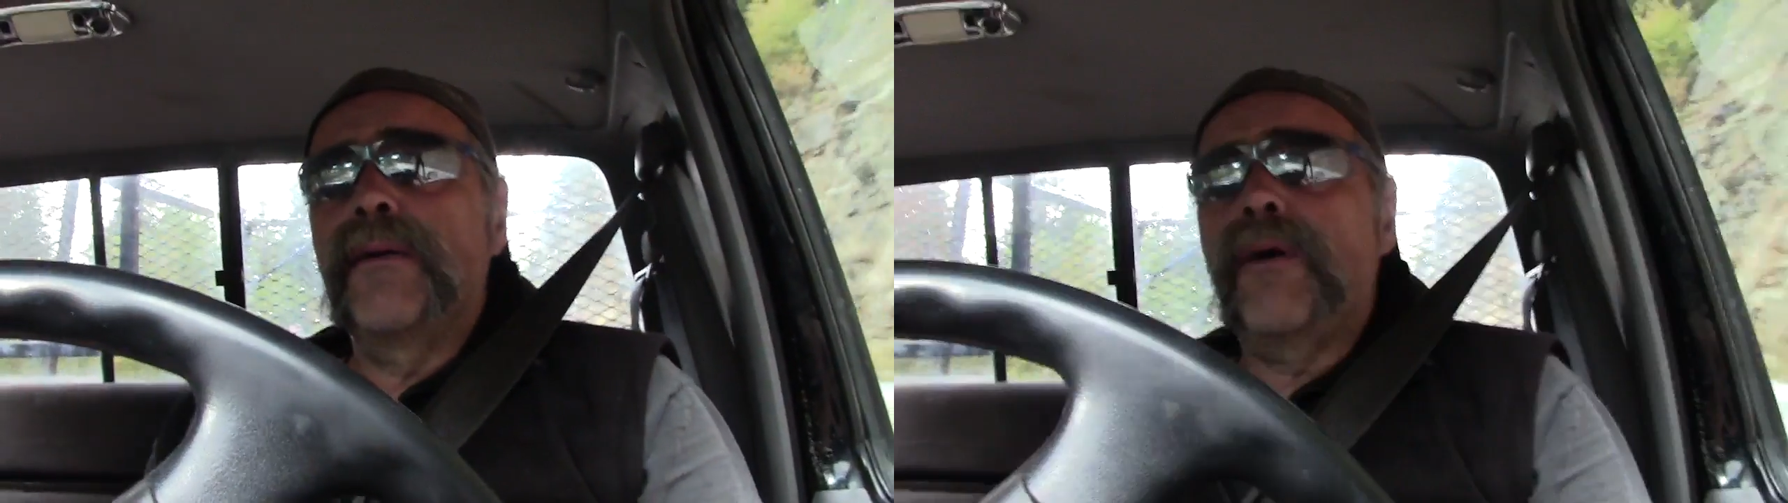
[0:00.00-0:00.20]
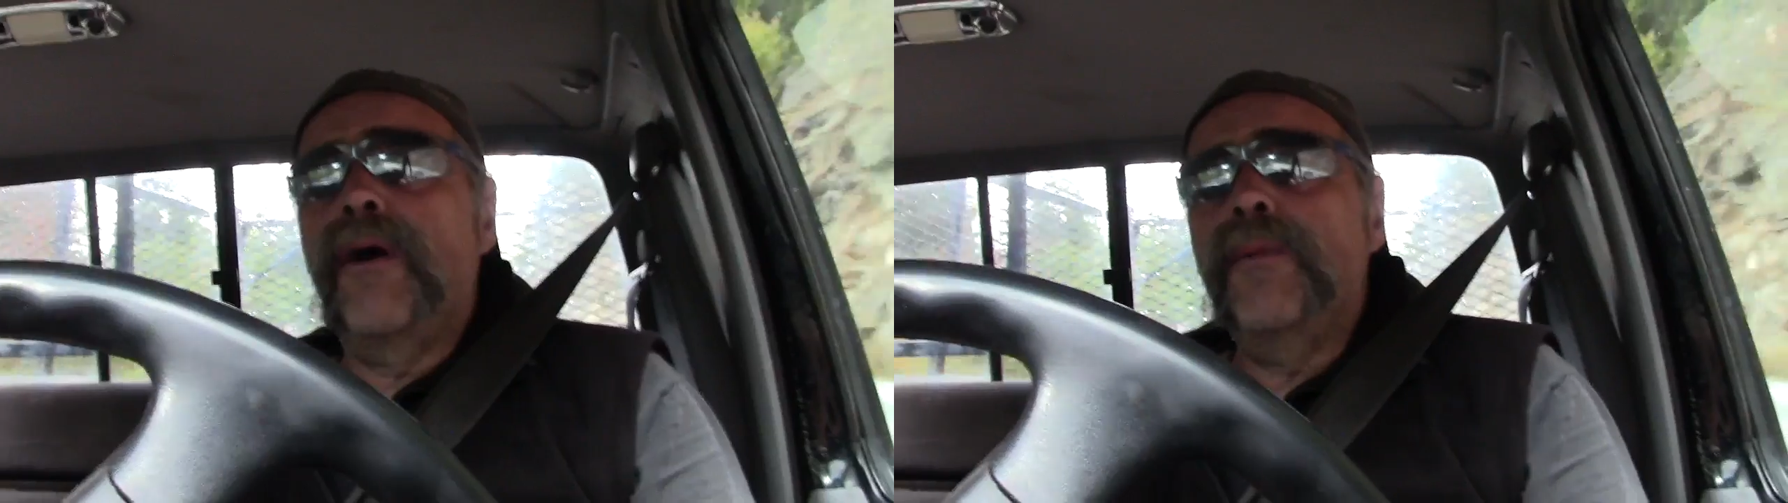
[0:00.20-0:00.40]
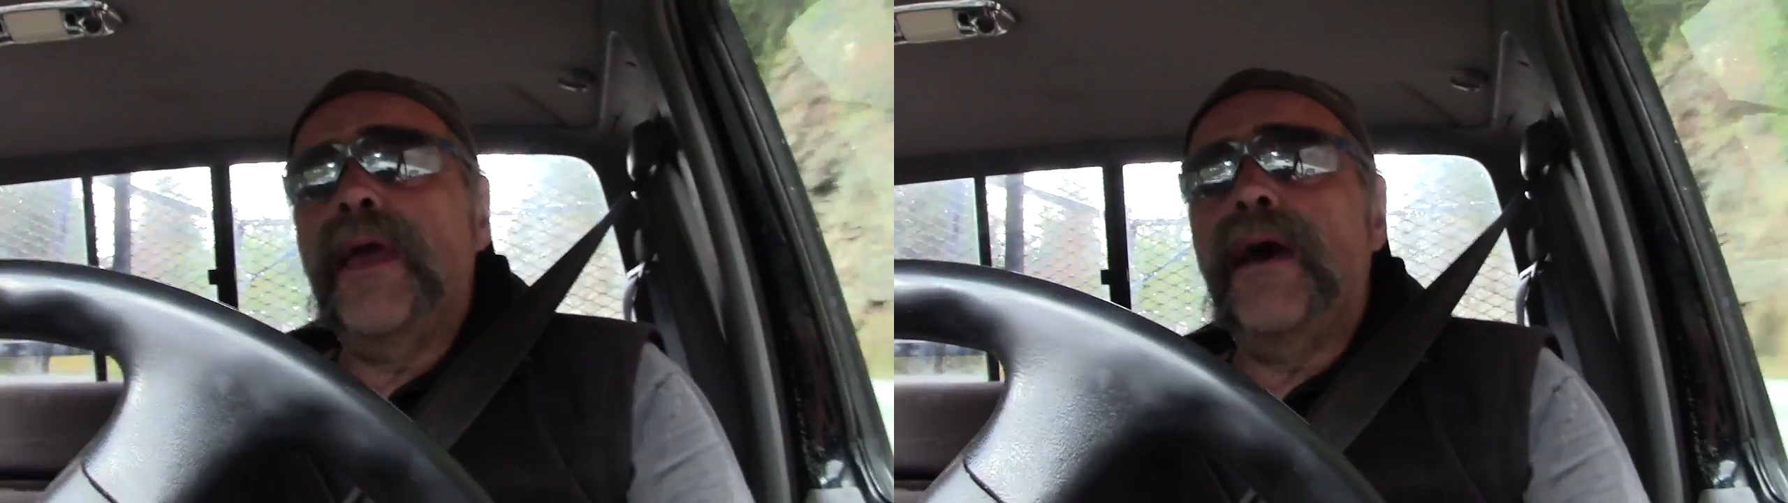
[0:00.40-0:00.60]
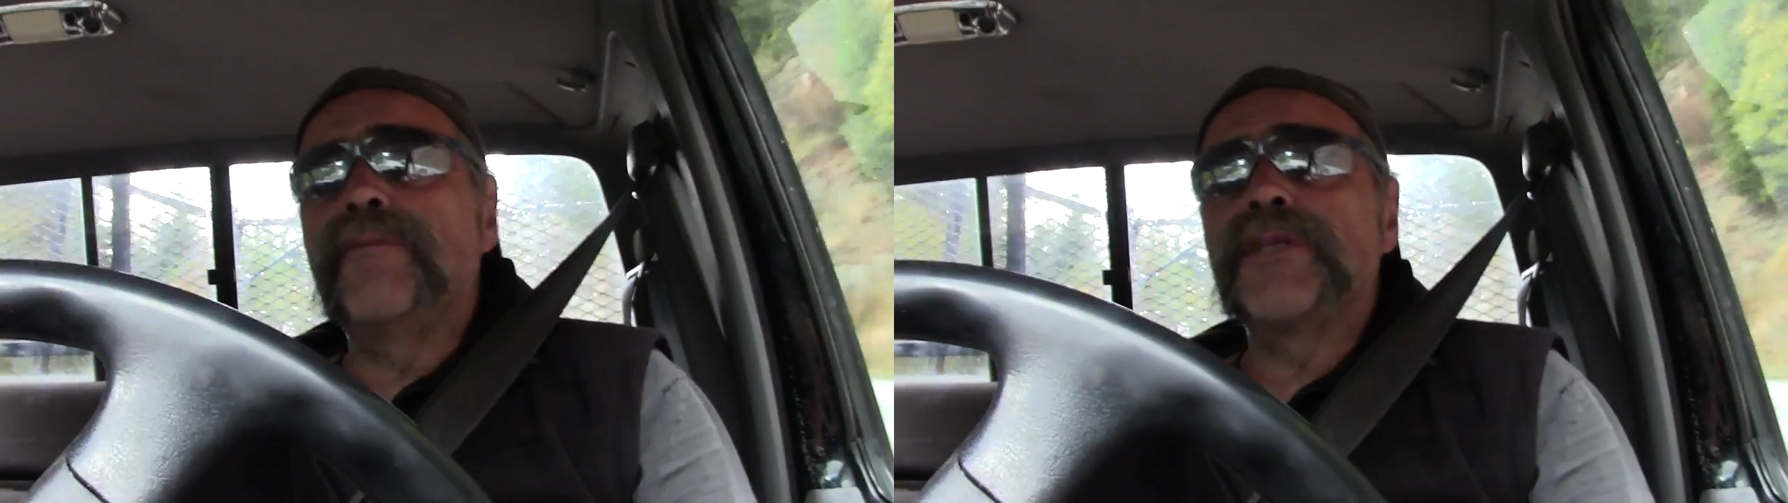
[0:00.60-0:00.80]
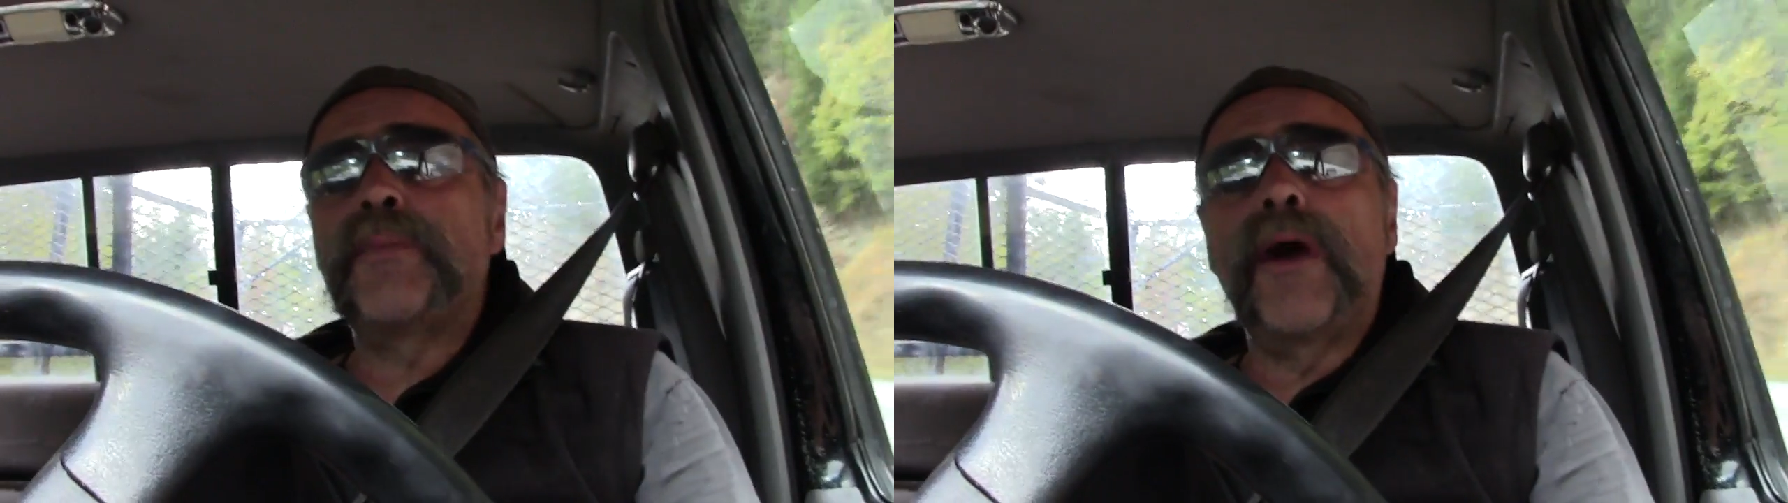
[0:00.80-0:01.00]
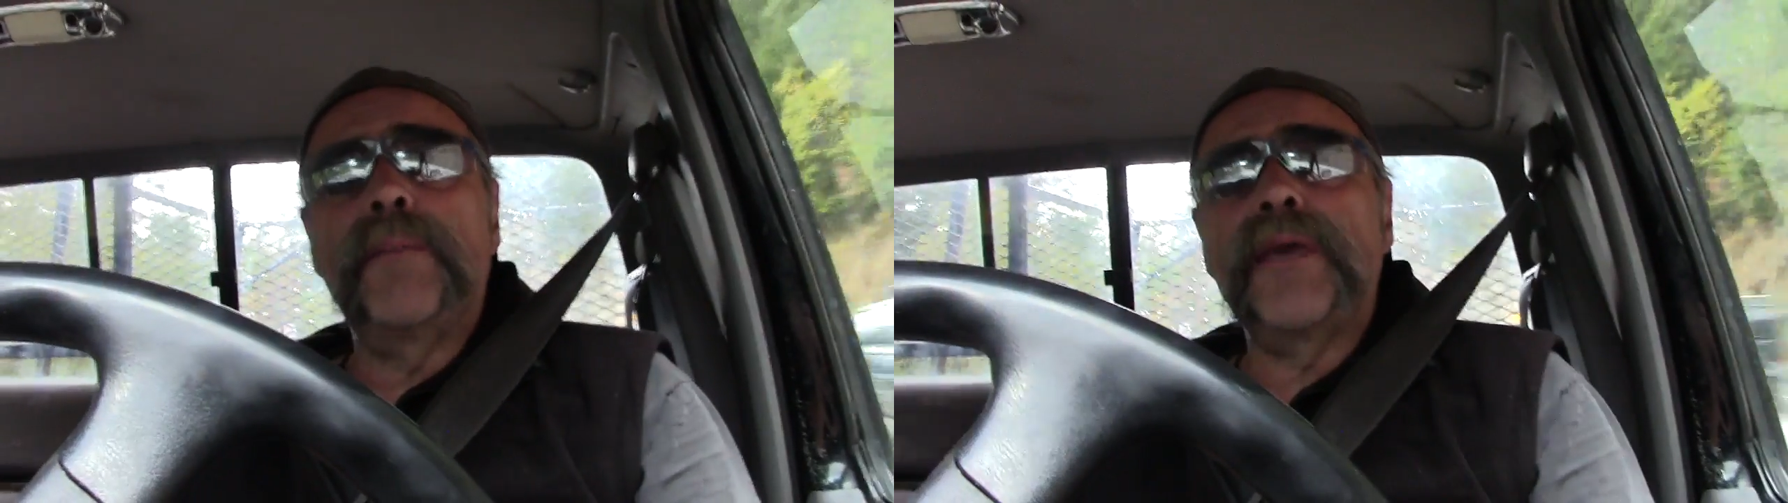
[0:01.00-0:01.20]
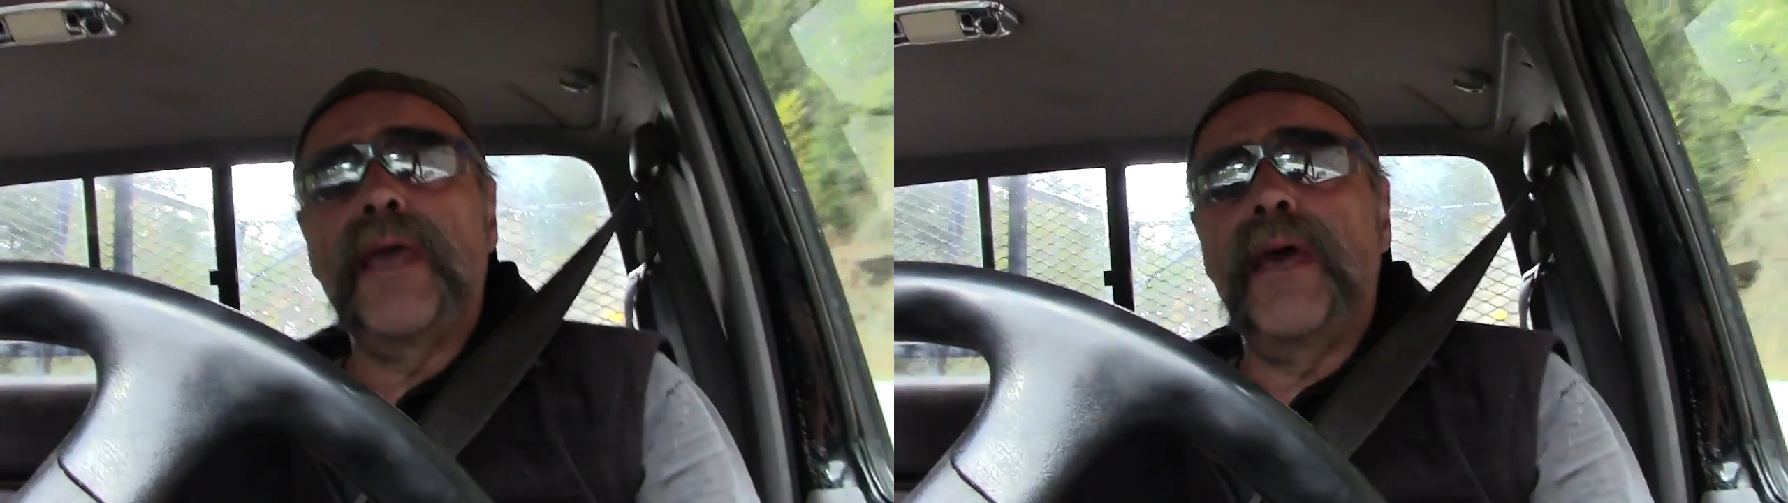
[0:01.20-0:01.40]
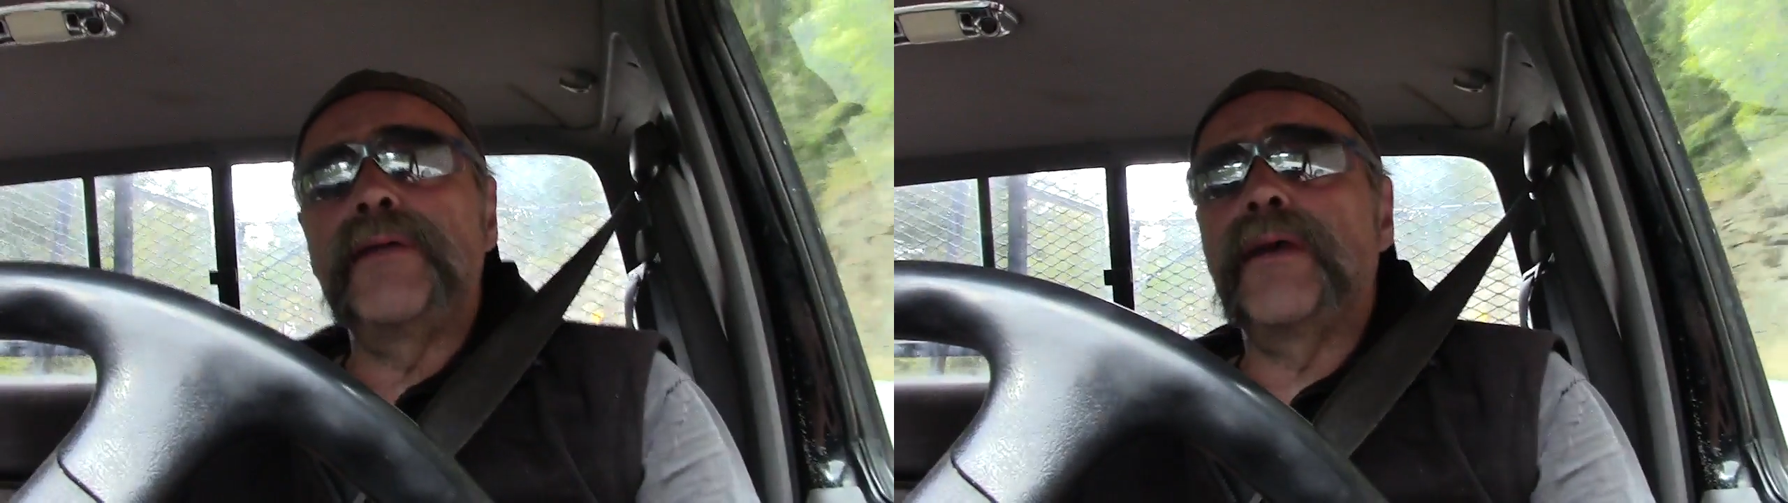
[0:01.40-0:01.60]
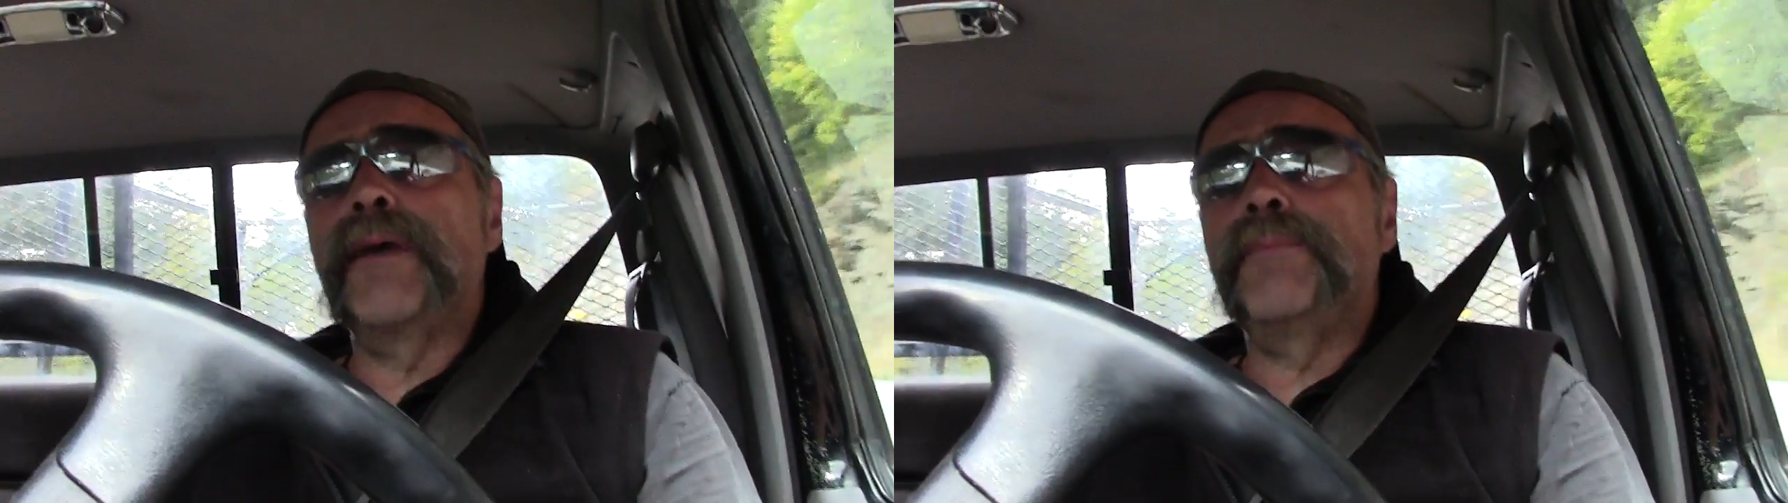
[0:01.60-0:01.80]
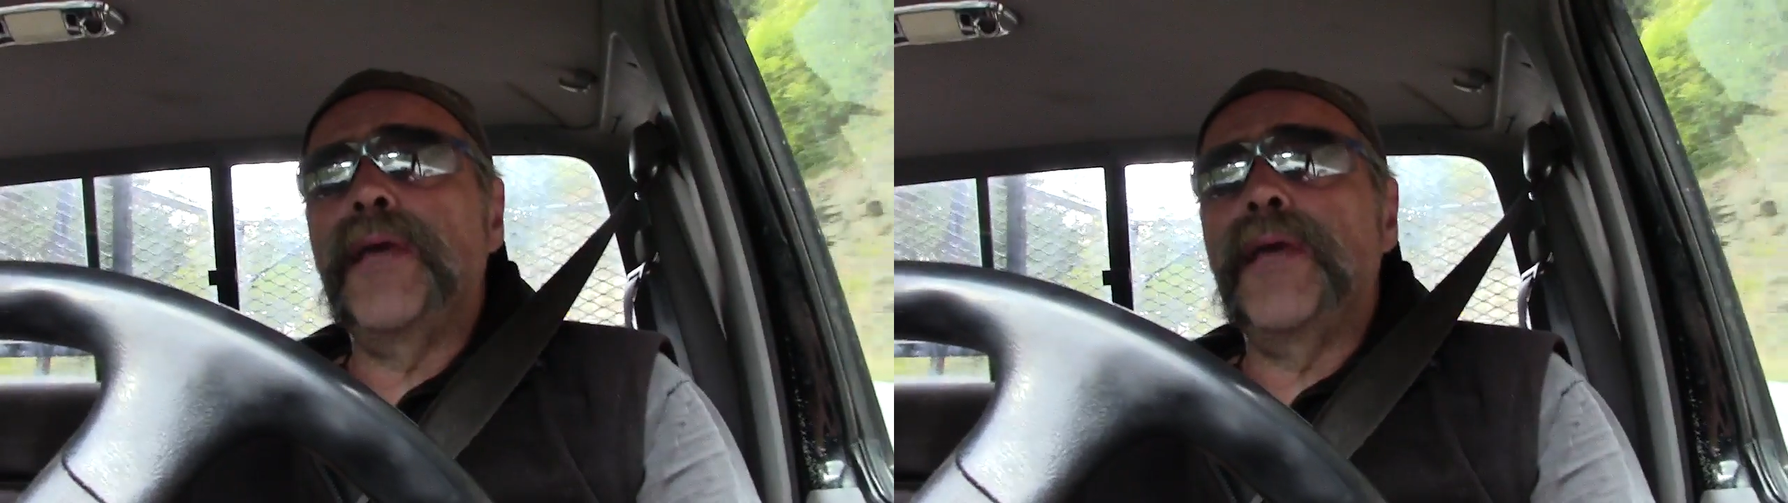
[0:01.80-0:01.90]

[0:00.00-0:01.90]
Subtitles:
all we have is propaganda,